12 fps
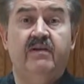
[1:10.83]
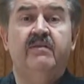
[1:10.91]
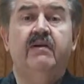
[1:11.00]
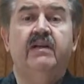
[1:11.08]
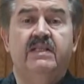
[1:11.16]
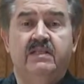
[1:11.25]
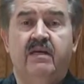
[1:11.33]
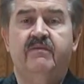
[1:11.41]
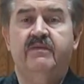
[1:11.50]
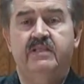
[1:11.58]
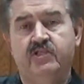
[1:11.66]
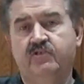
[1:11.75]
very tough
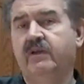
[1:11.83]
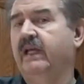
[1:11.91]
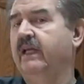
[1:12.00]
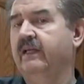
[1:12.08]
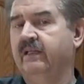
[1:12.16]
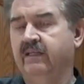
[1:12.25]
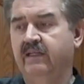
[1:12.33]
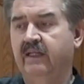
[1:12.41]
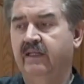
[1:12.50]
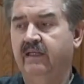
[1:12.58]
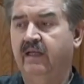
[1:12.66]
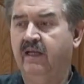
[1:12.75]
and stringy and
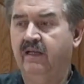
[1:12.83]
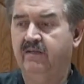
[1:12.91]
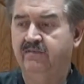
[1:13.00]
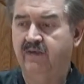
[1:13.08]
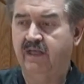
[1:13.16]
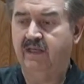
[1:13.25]
kind of